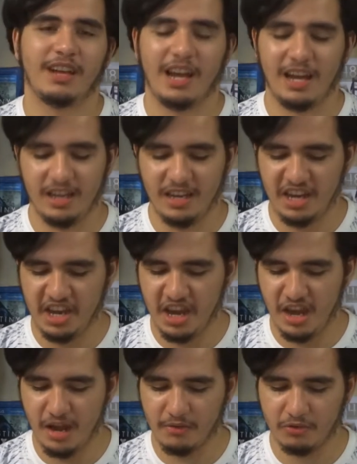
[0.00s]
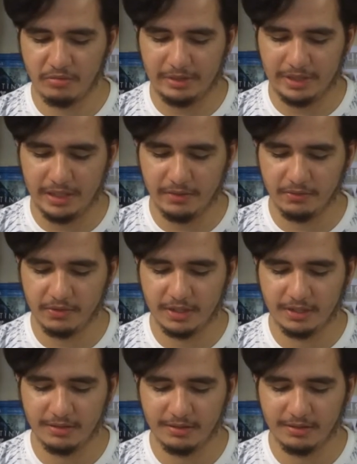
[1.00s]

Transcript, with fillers: I never believed.